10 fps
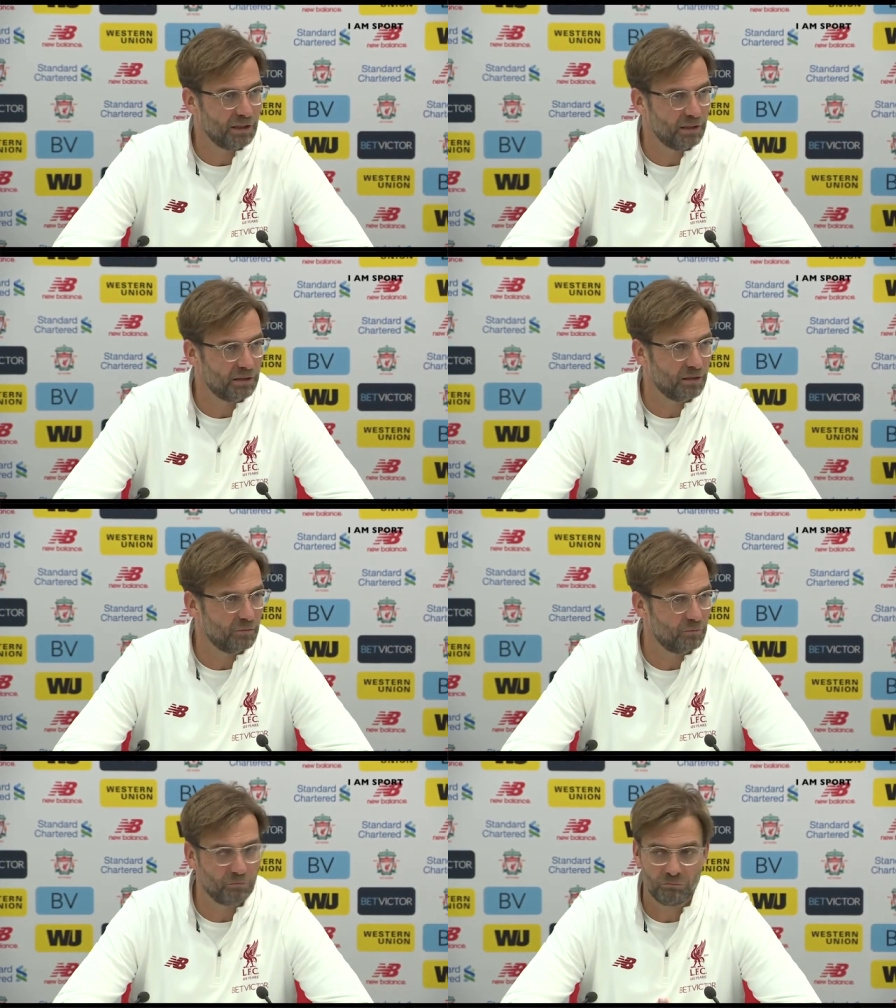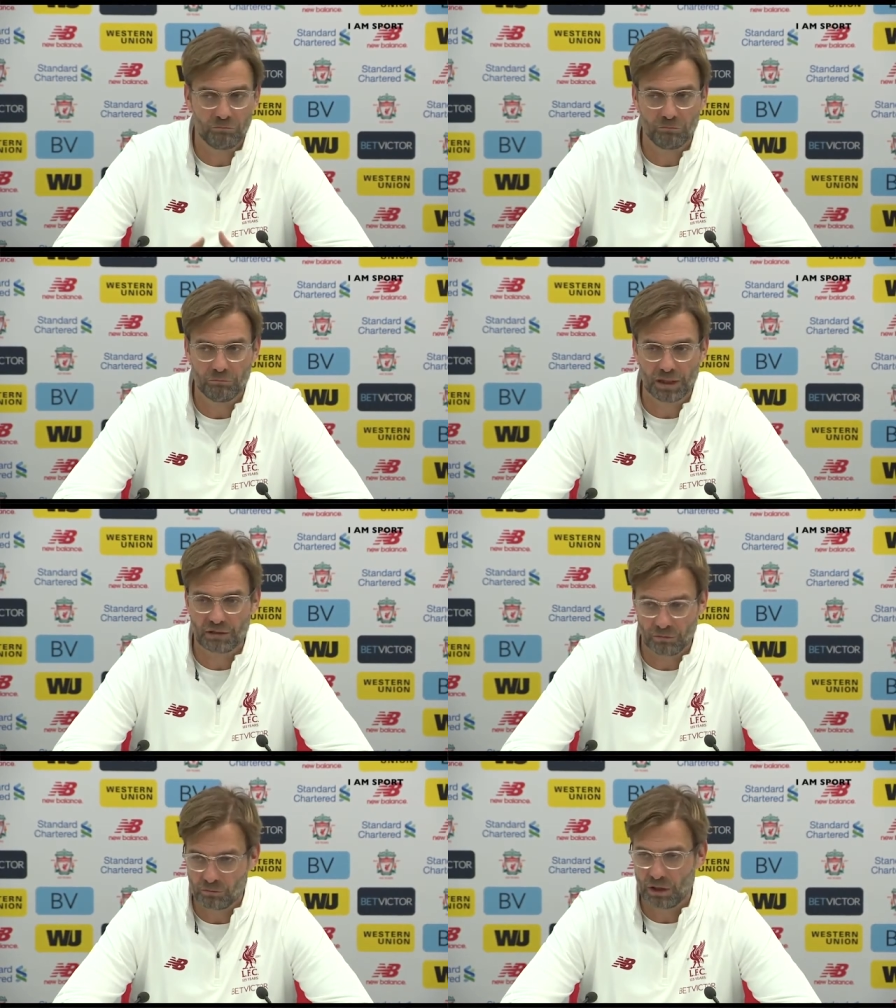And
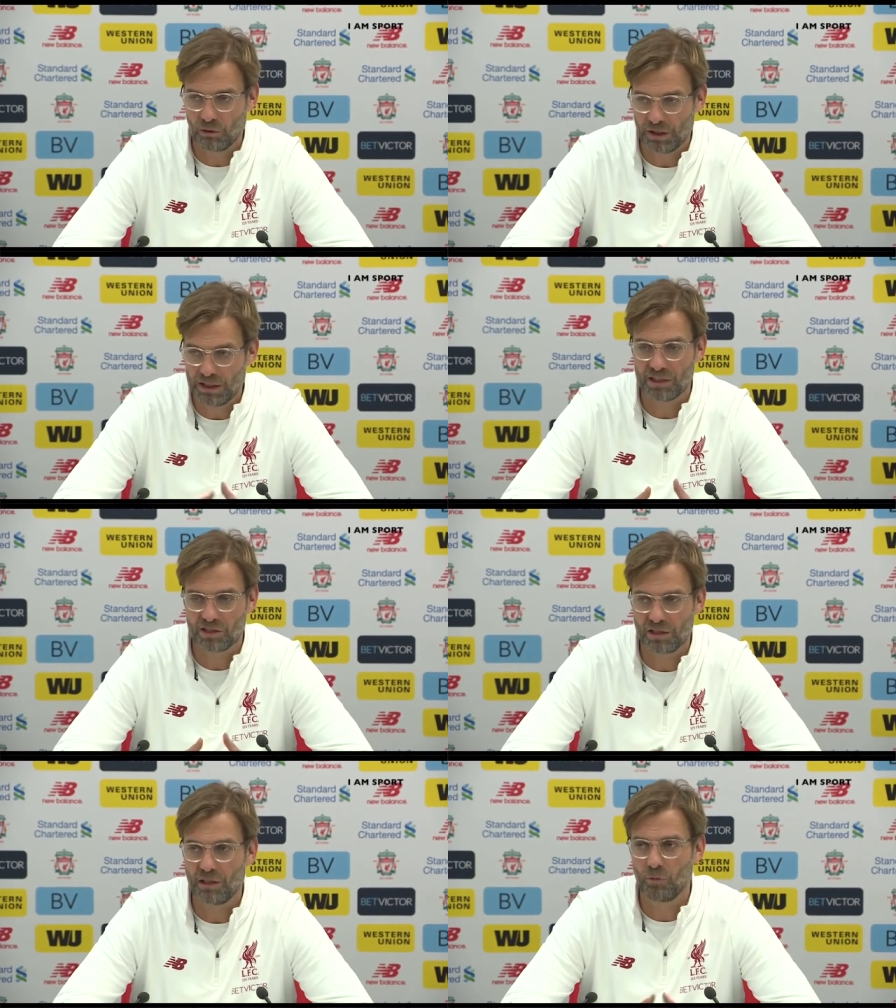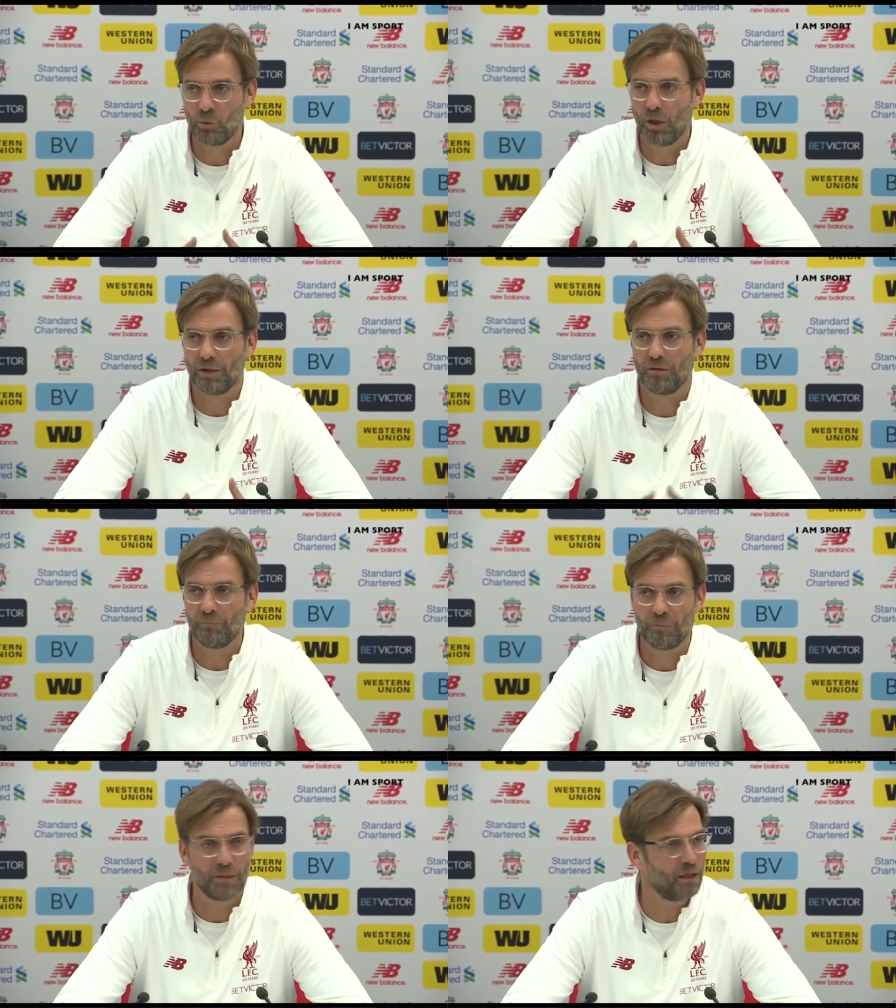but no, he is the number one,
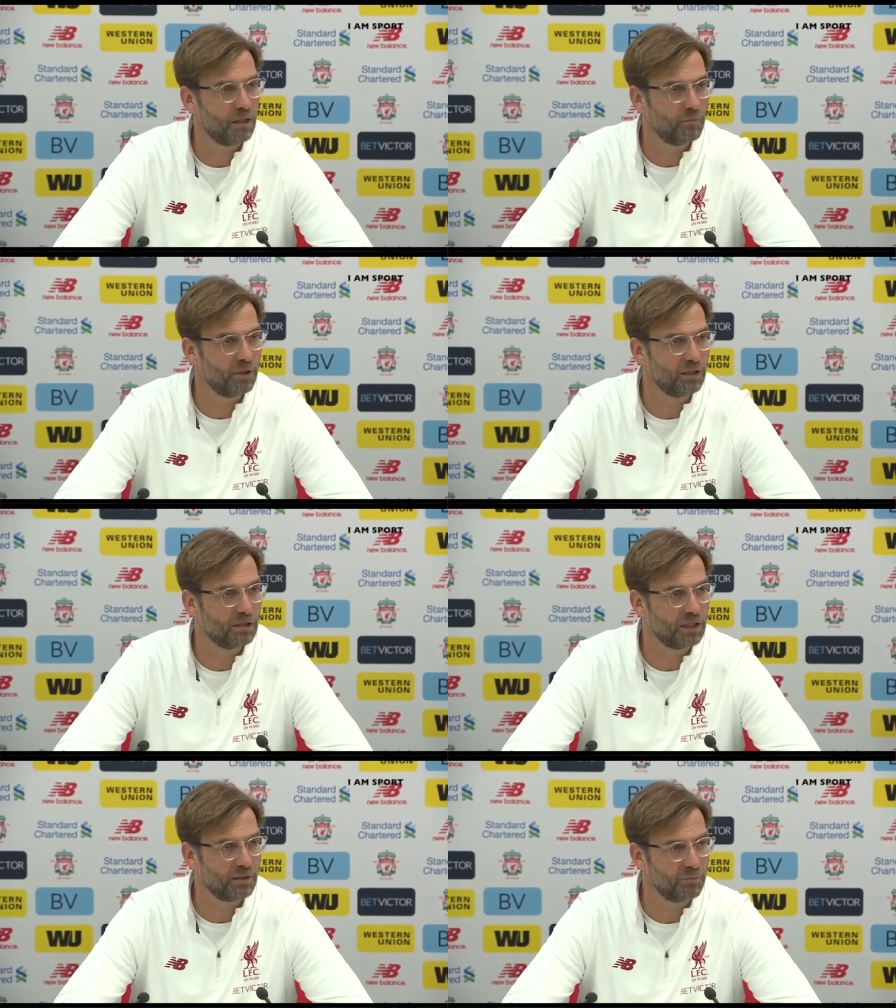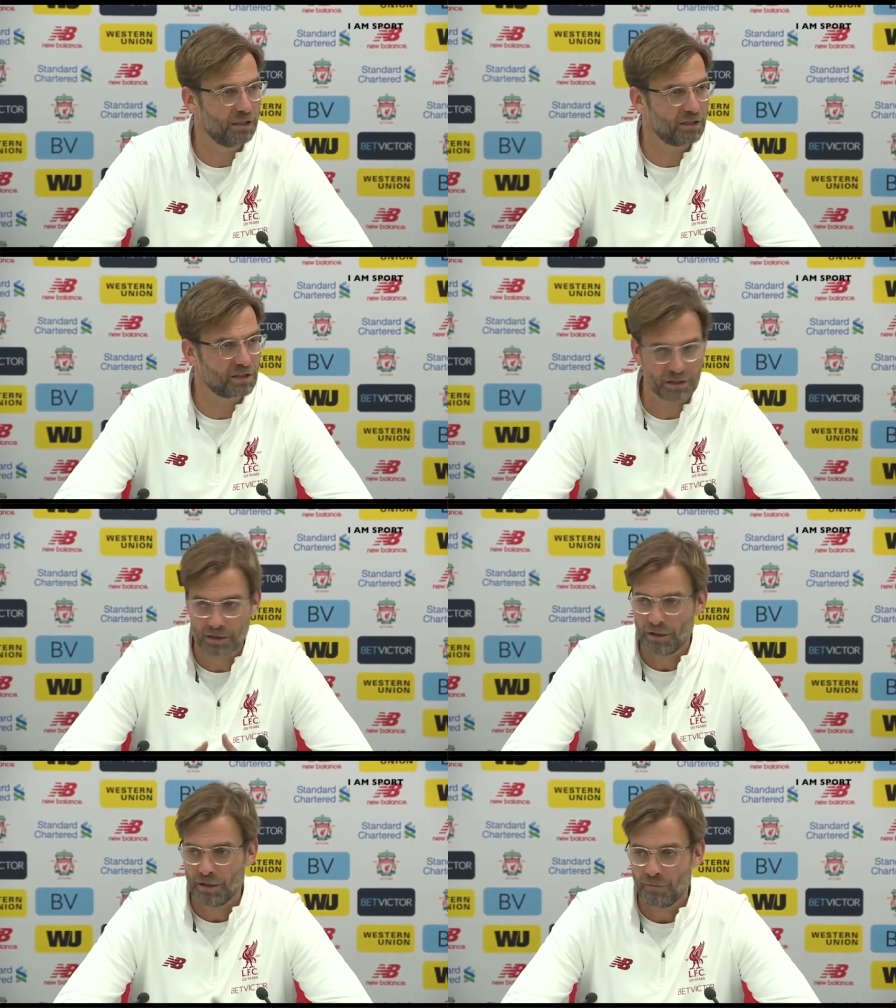and that
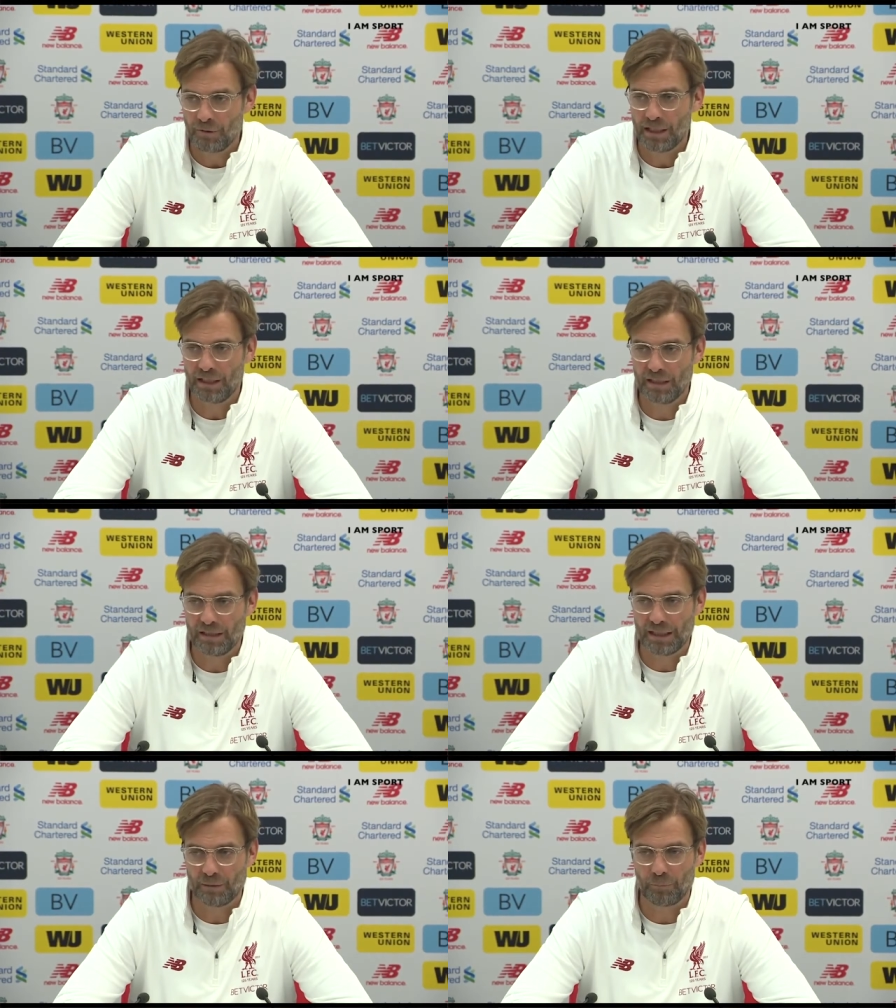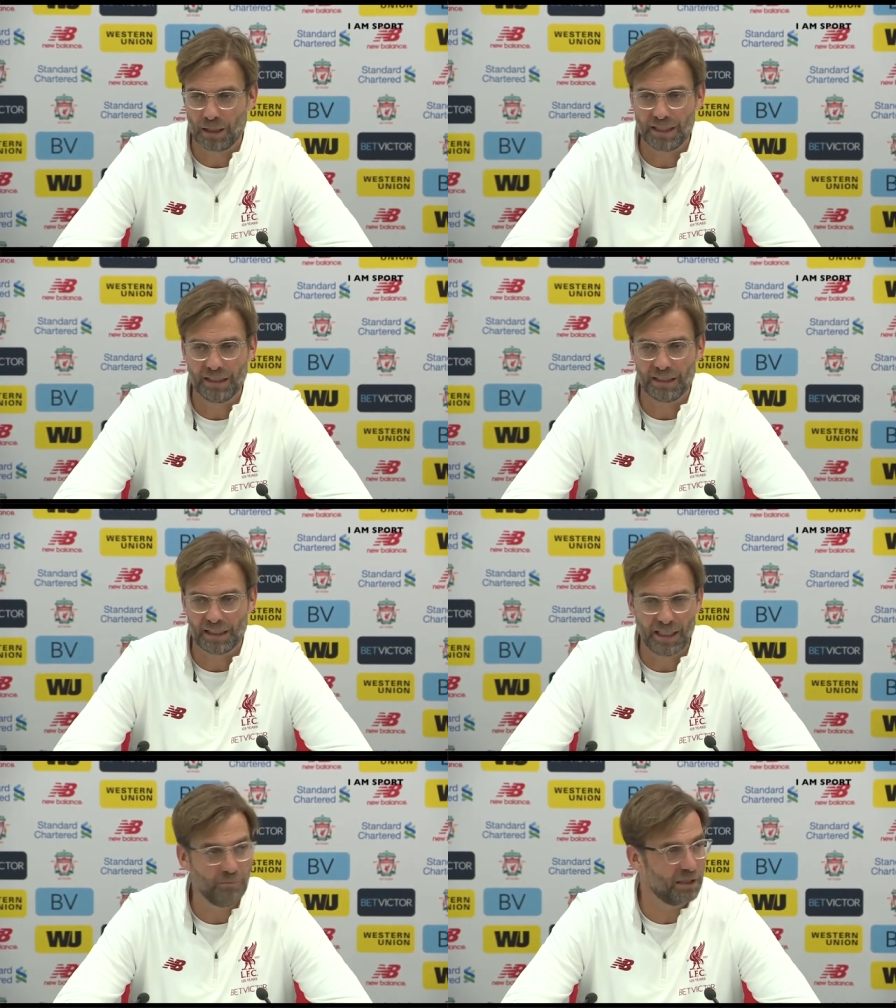means he can play
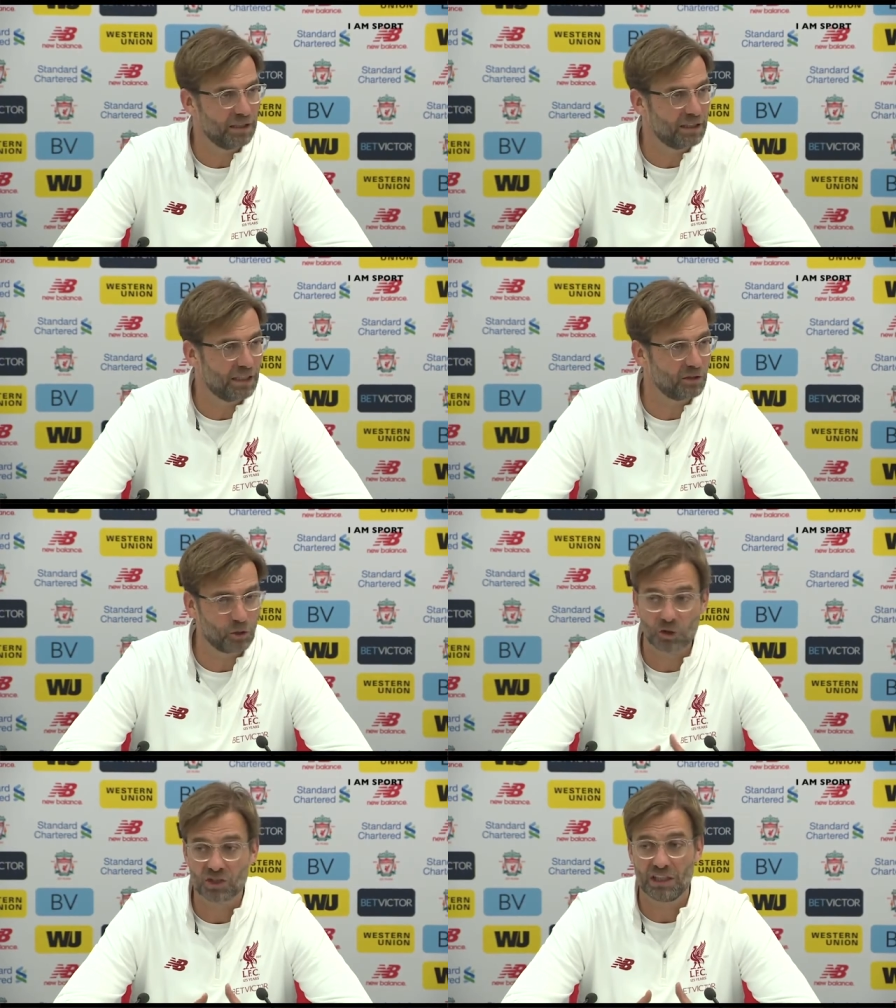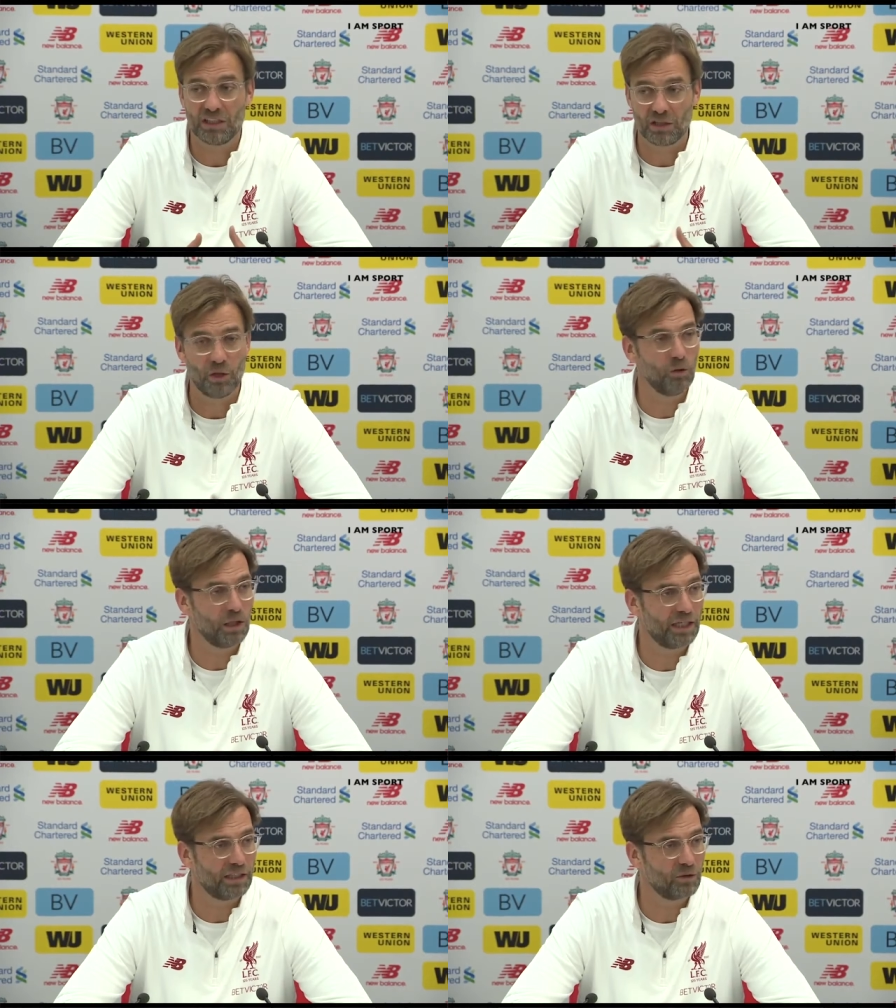a game and he can concede a
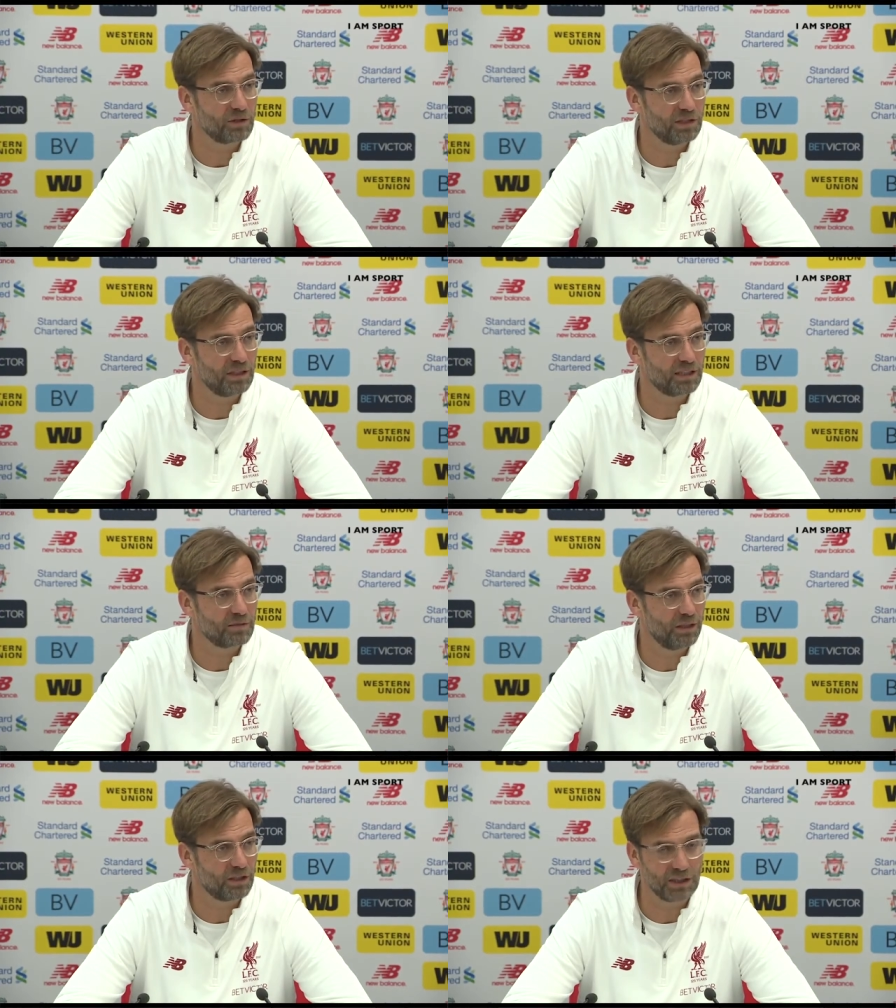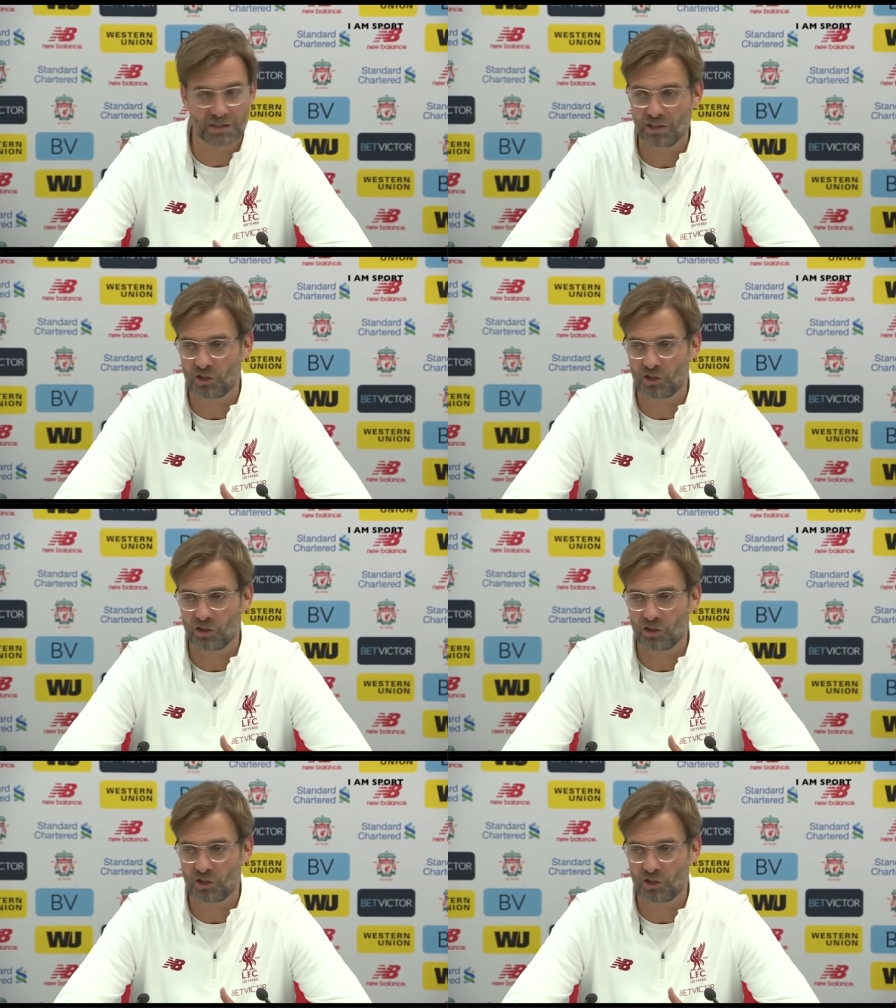goal like he conceded against Manchester.